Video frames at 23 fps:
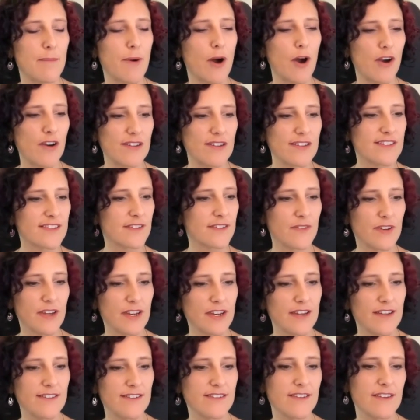parts of
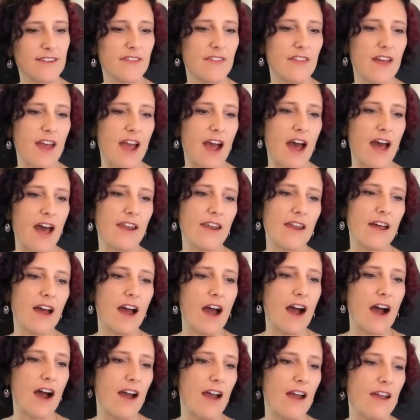it that
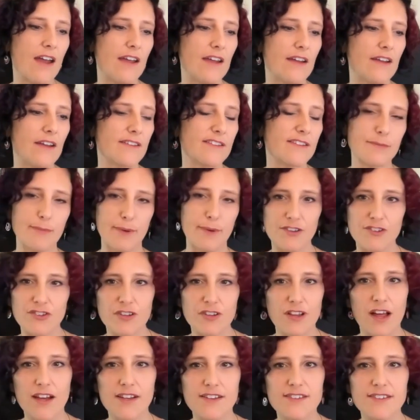i
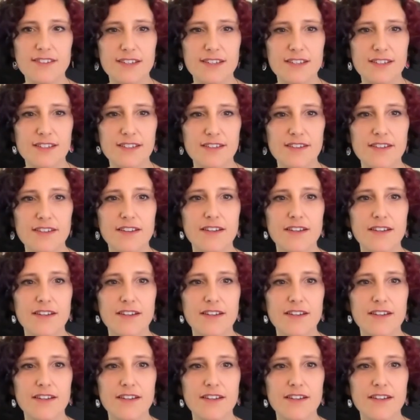specialize in